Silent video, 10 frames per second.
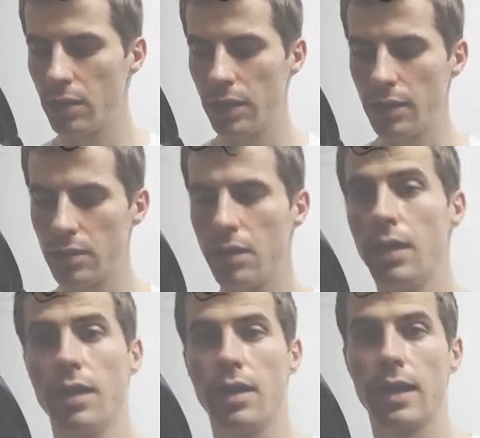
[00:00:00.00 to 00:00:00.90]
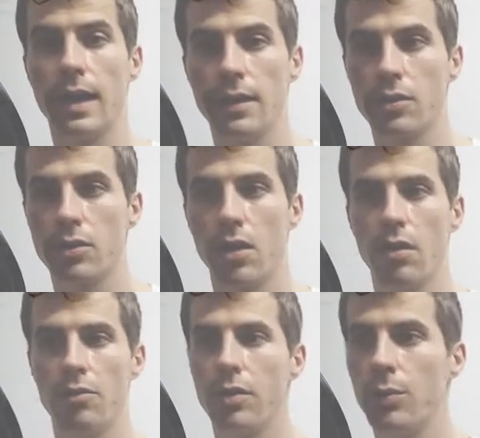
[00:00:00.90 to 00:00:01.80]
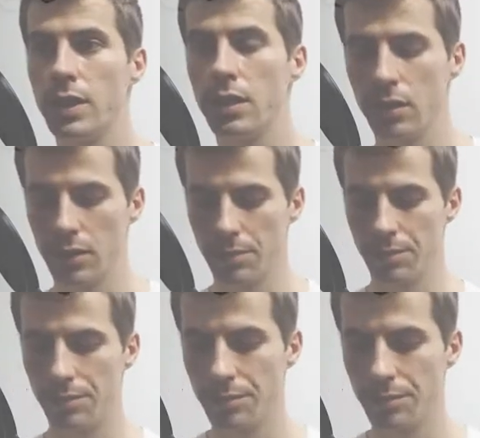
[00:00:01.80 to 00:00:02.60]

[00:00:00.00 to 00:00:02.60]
these kinds of motility.